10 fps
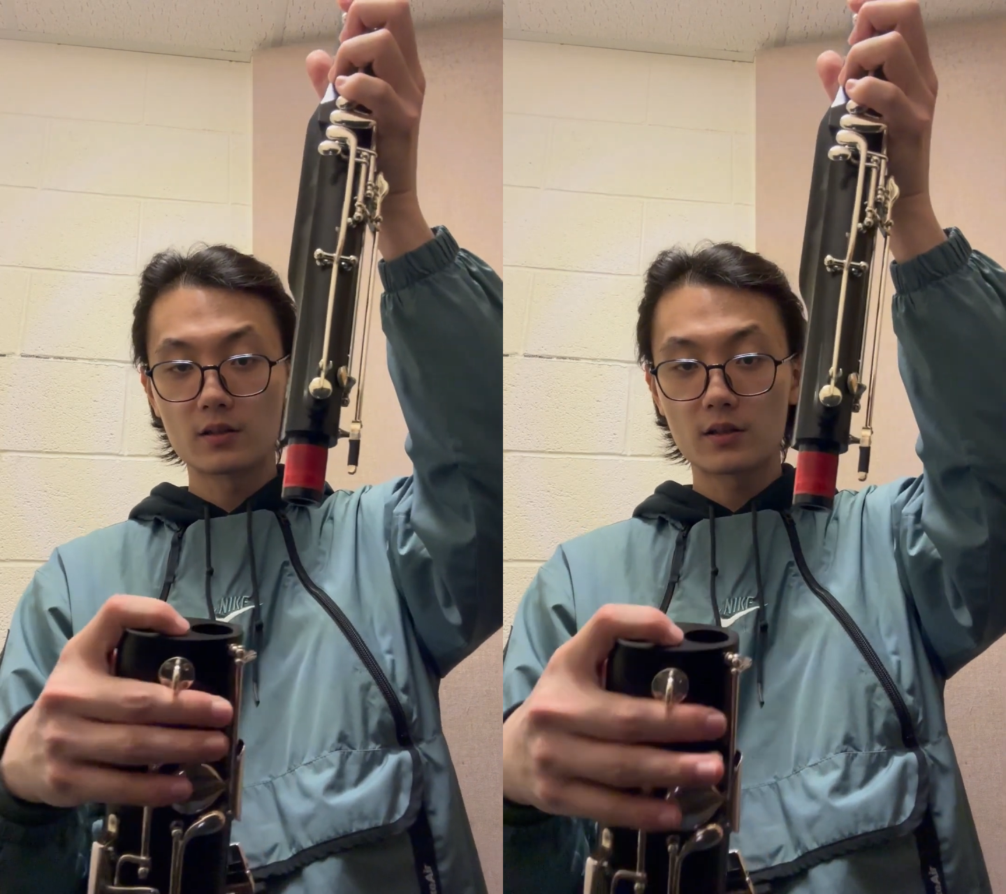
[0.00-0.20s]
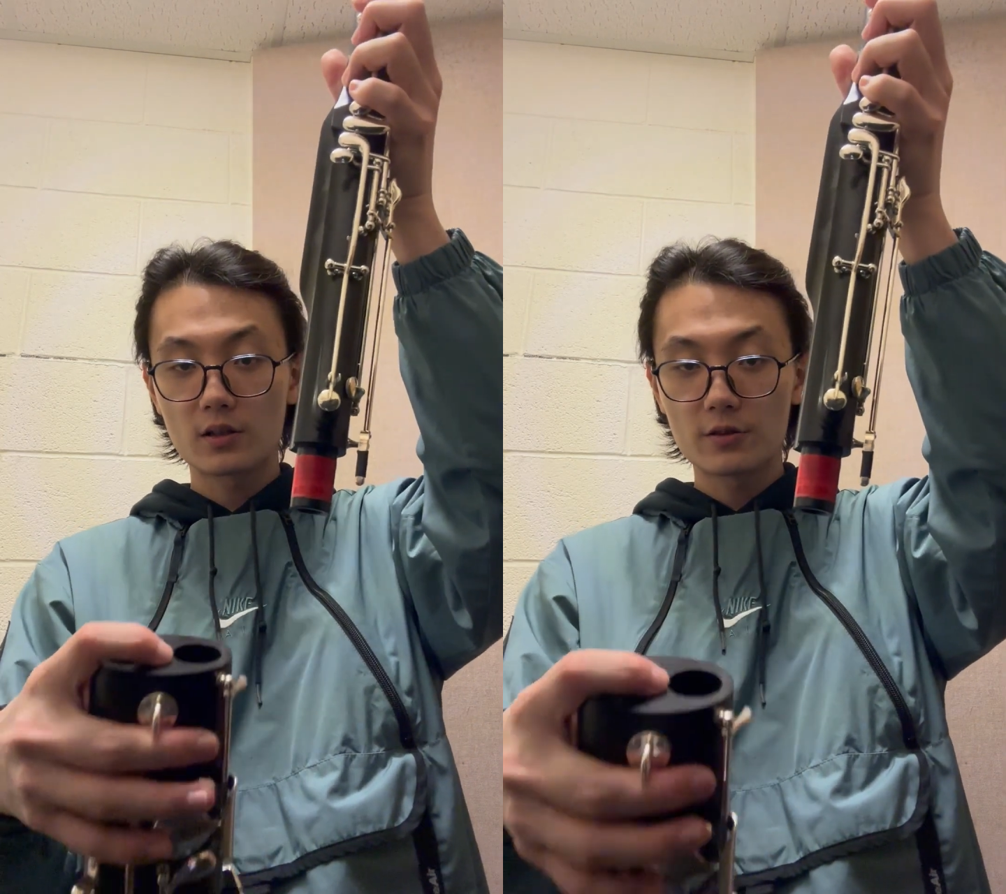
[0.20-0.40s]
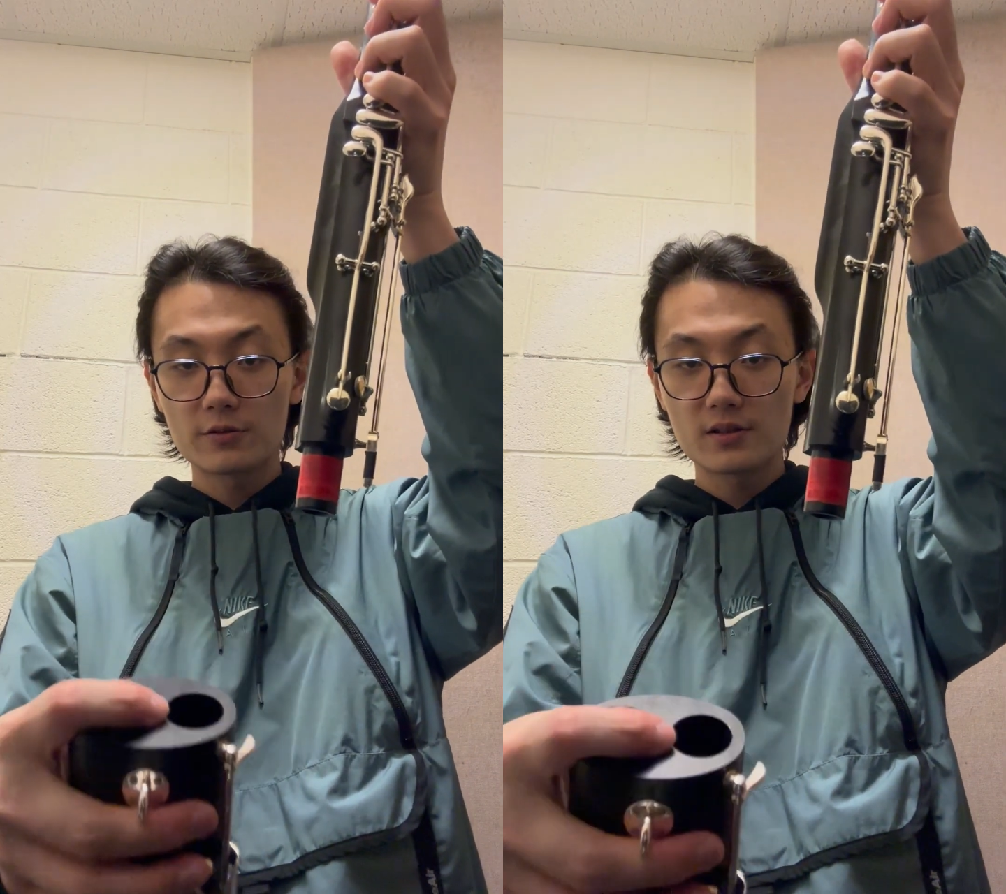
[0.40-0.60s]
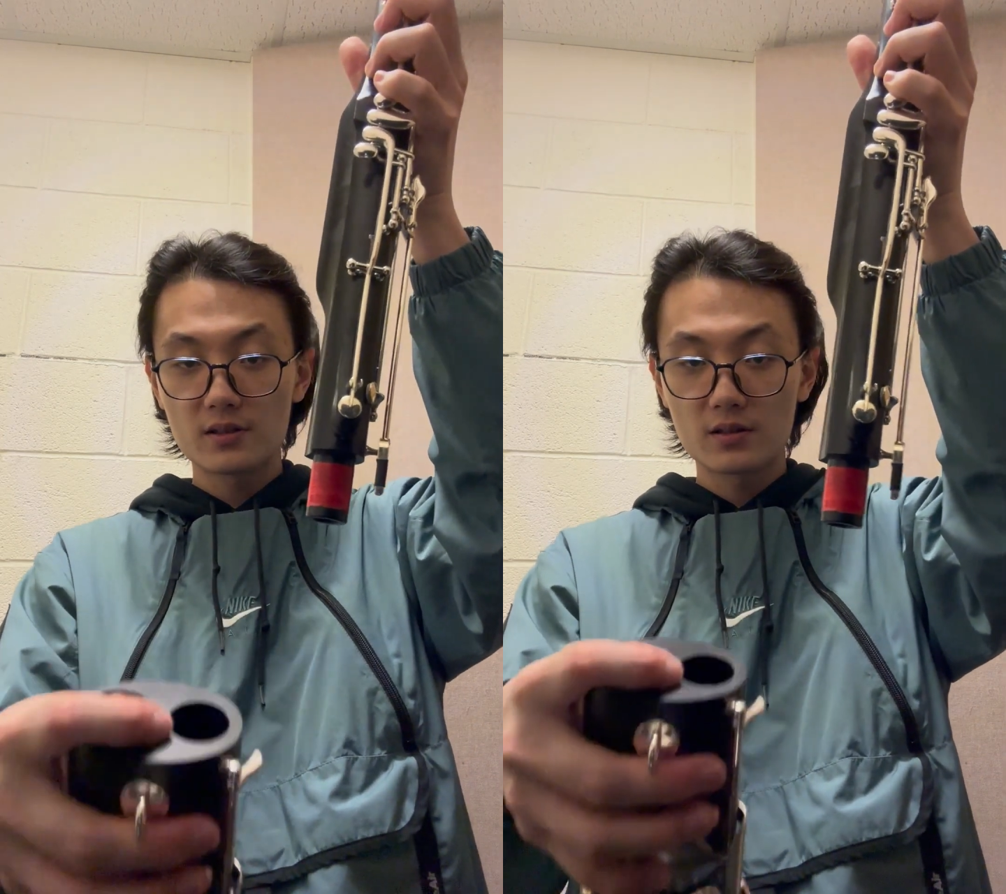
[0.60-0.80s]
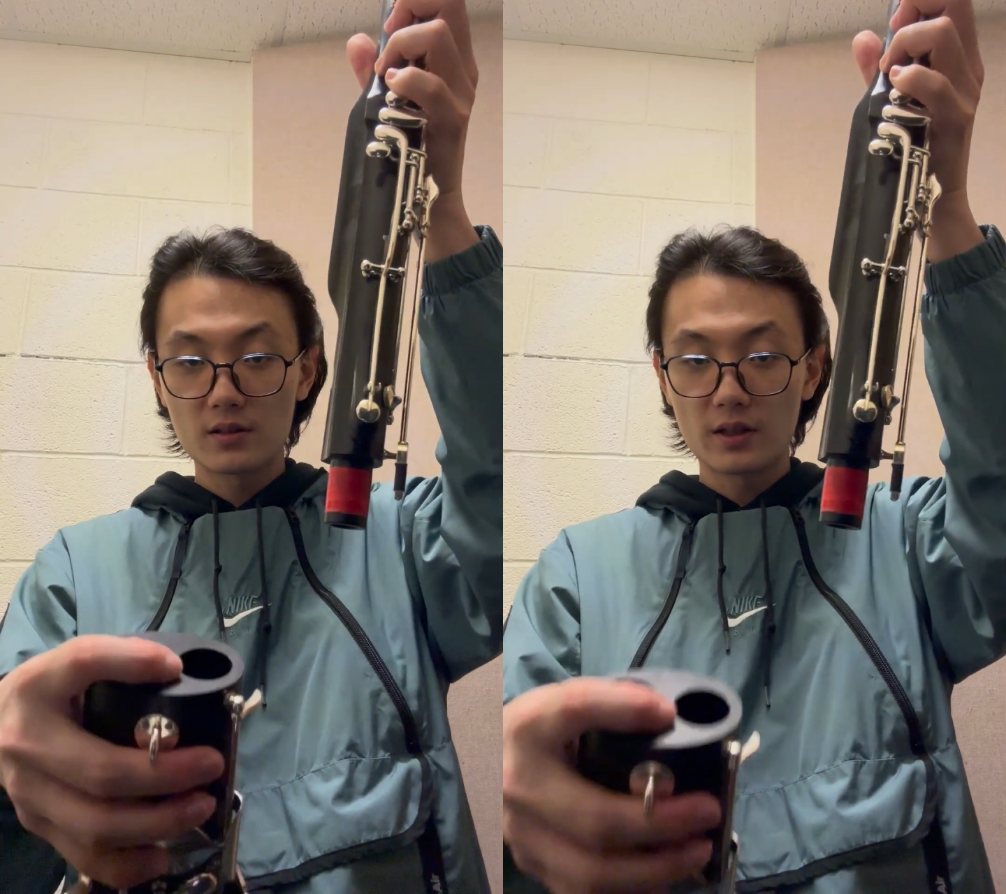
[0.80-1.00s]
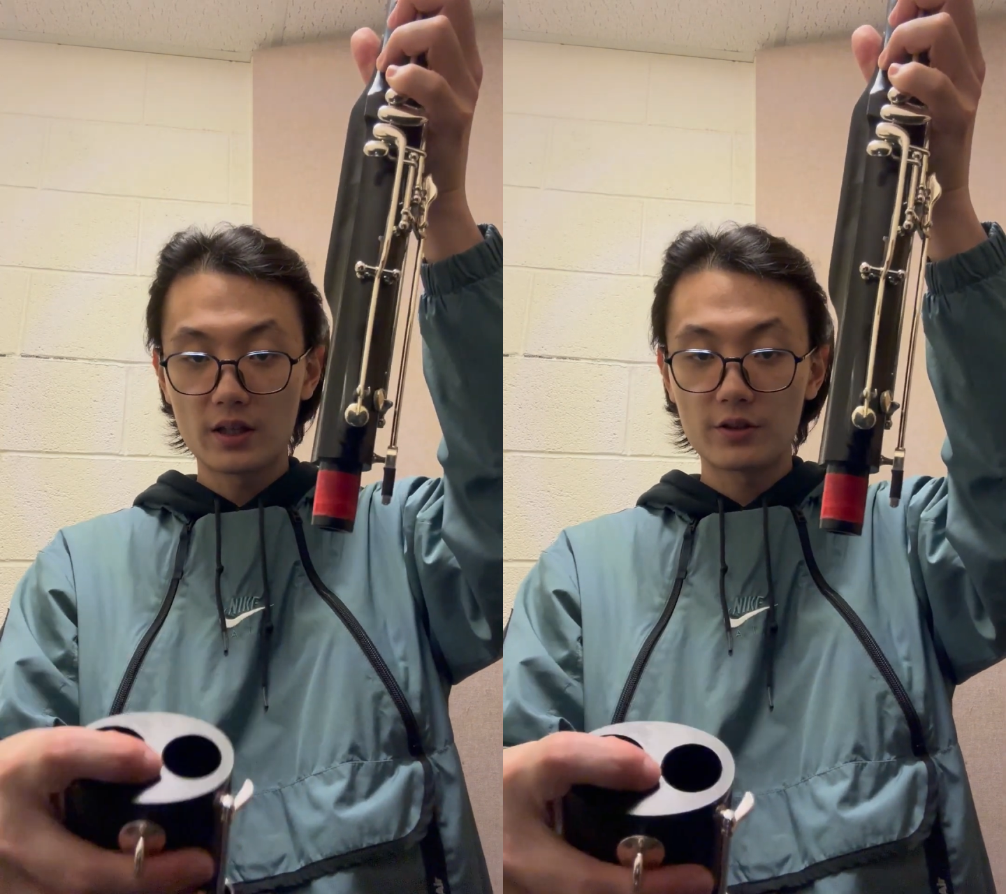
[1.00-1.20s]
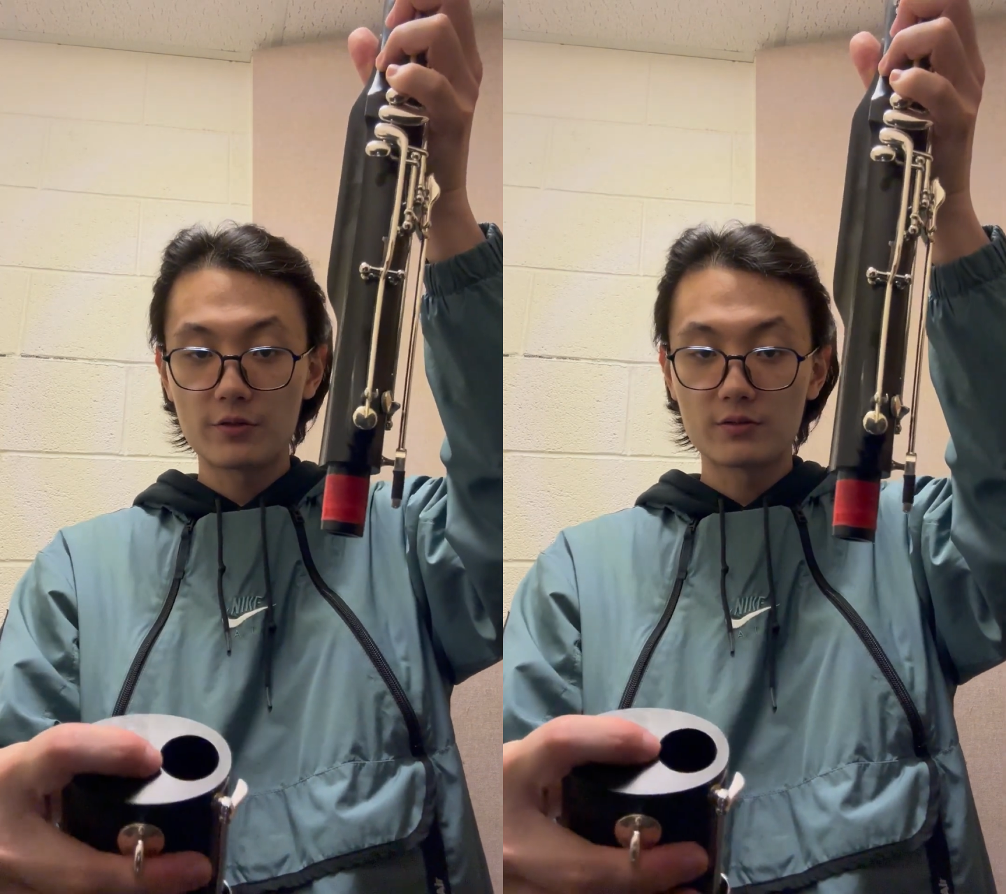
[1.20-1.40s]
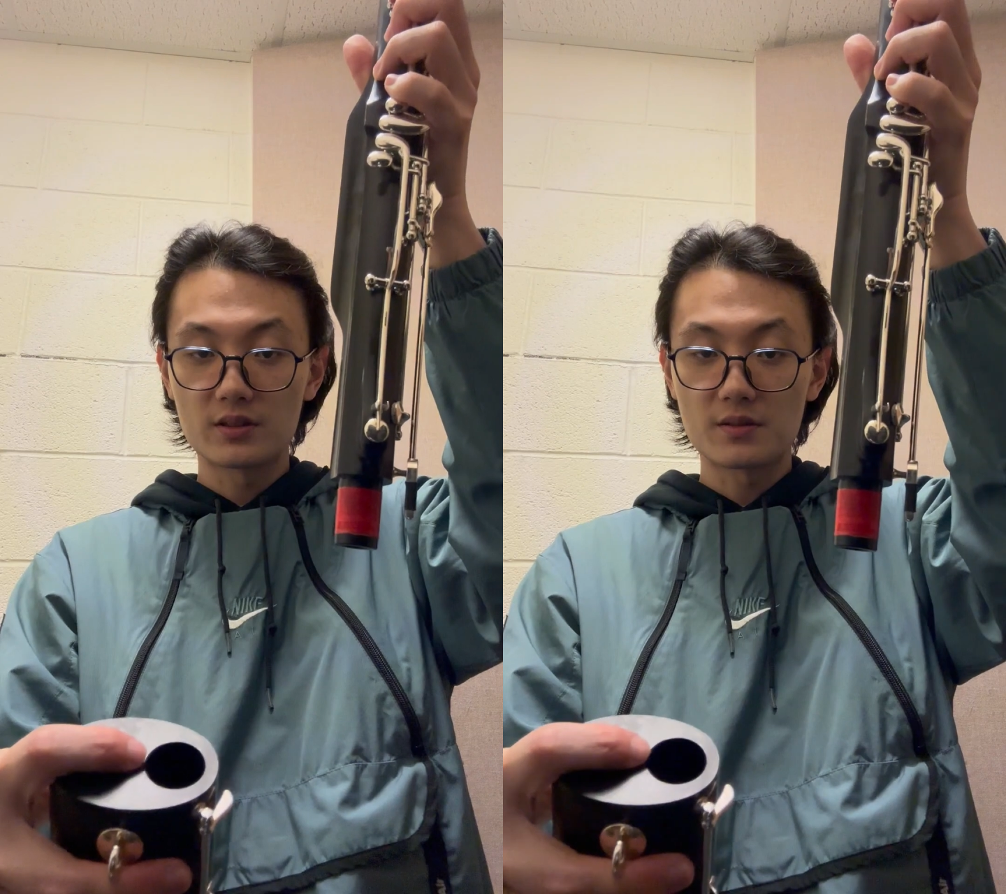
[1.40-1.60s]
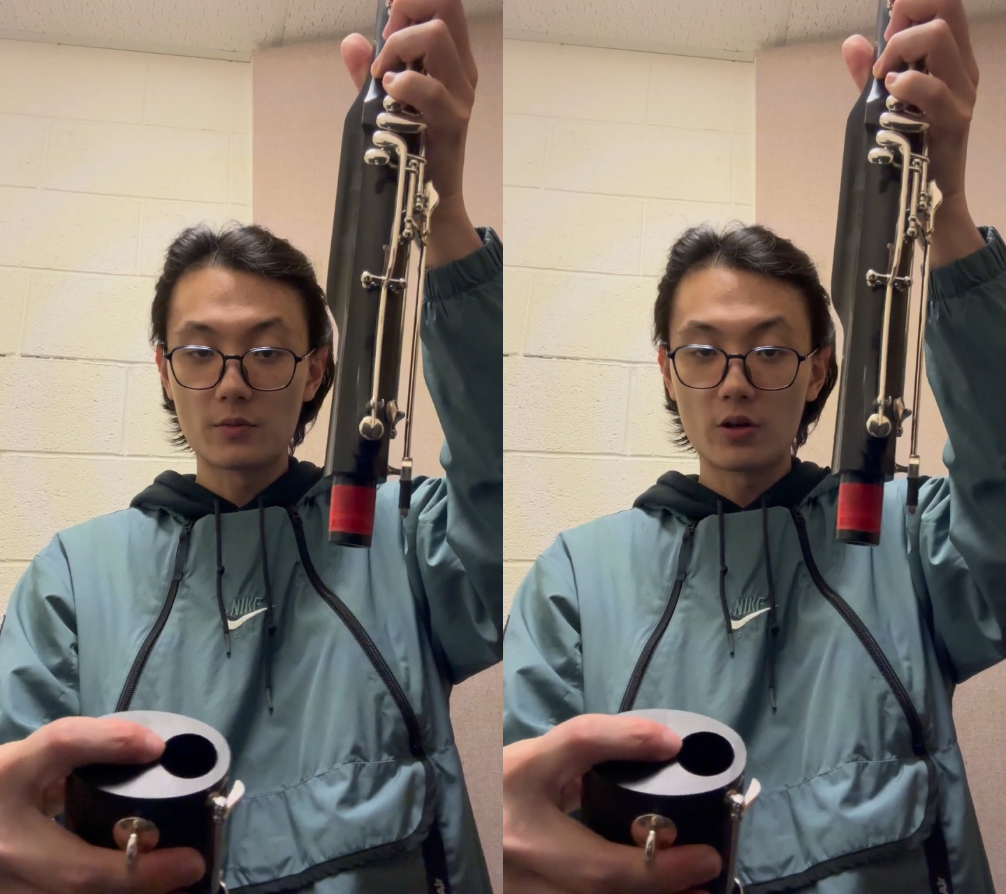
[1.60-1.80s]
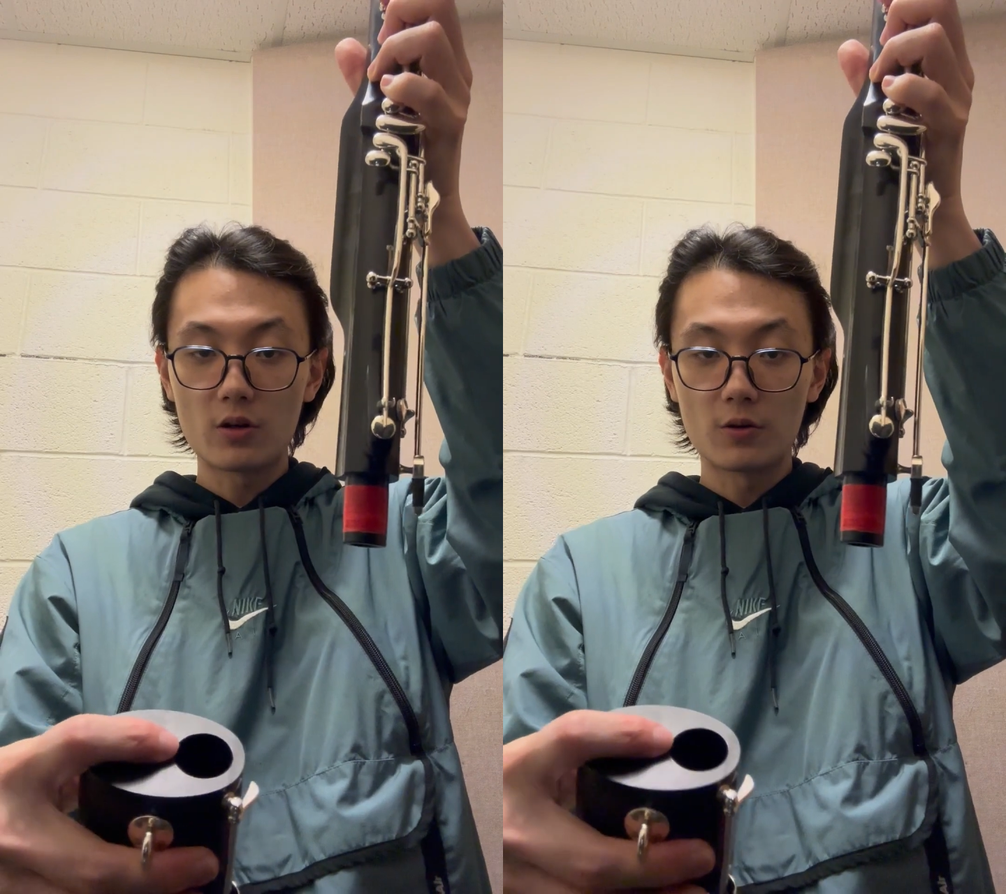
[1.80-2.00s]
goes into the
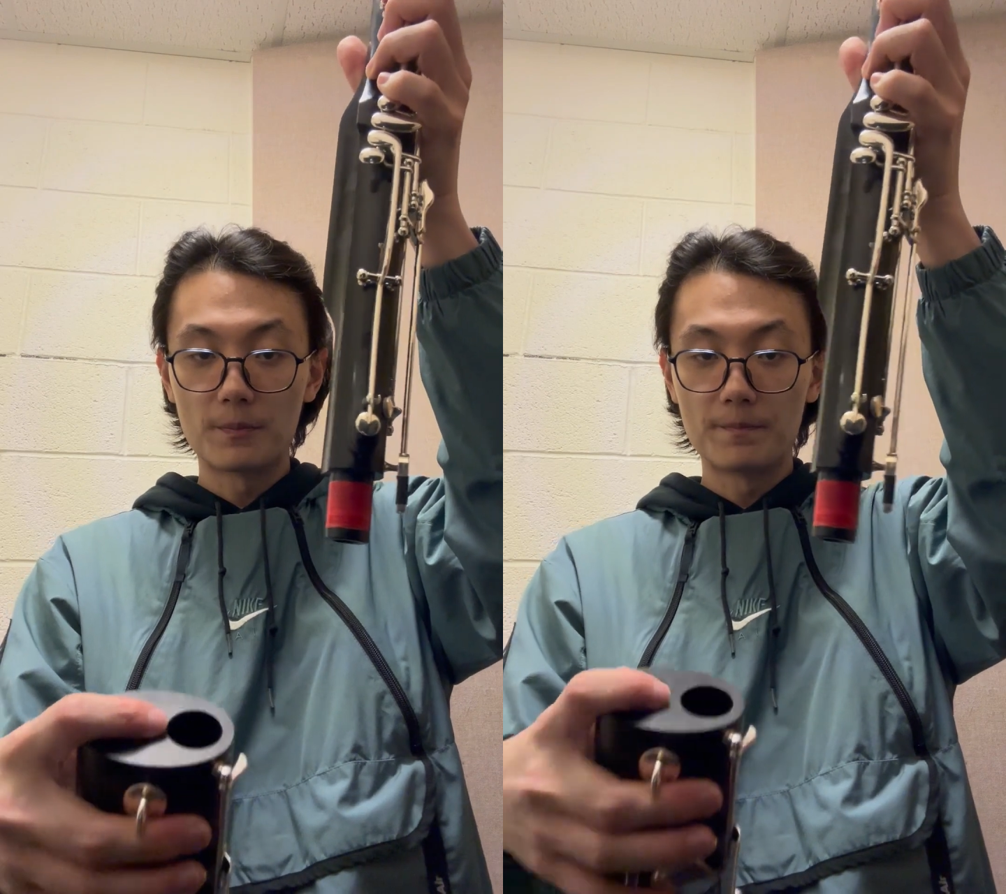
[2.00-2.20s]
small hole.